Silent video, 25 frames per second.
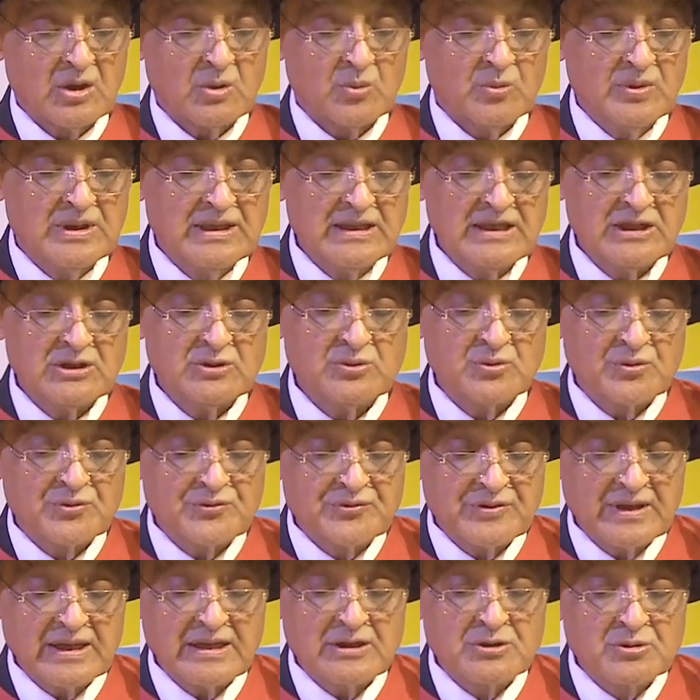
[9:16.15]
we need to
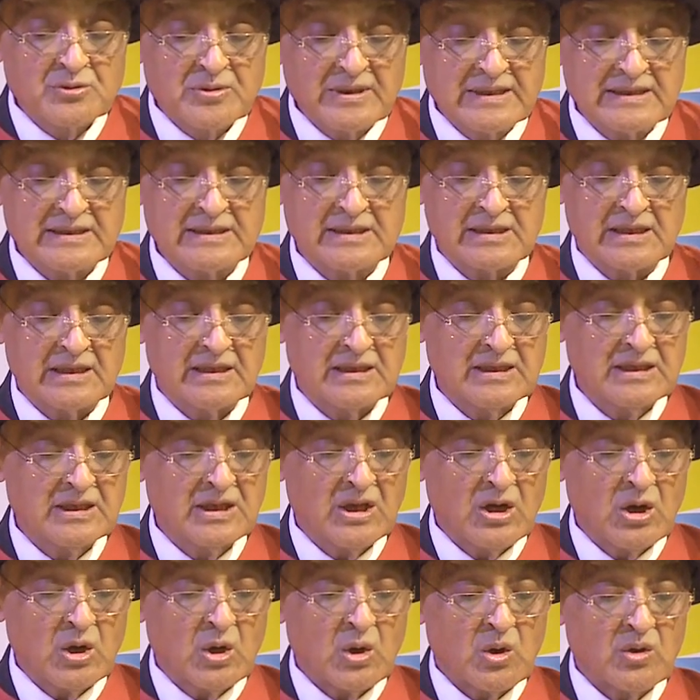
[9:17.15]
think
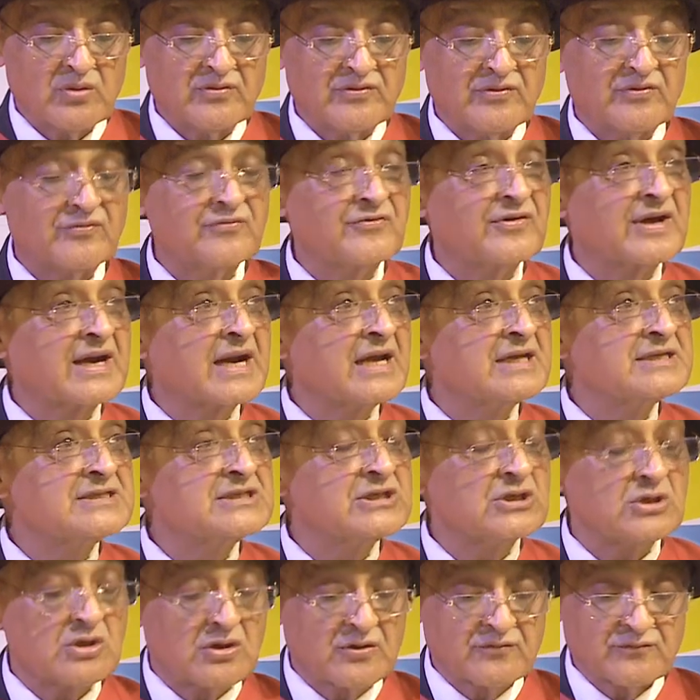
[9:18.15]
critically of a
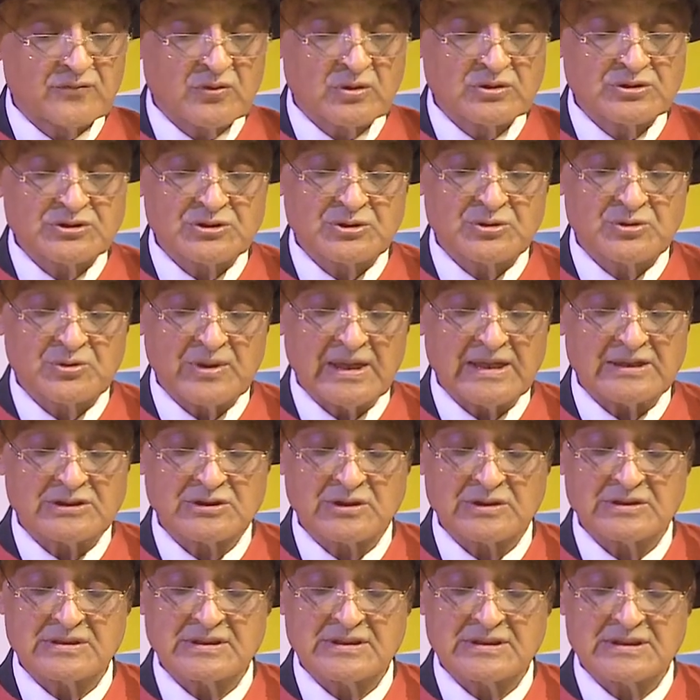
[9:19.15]
variety of
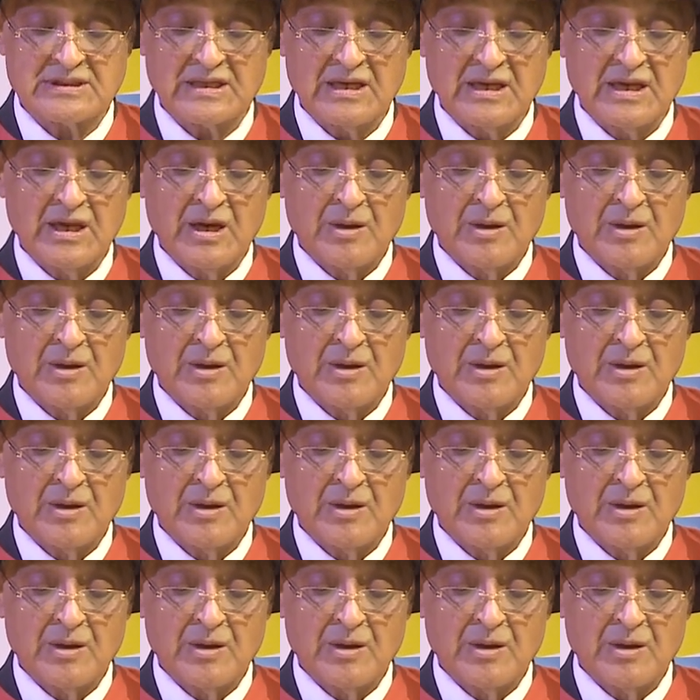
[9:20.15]
considerations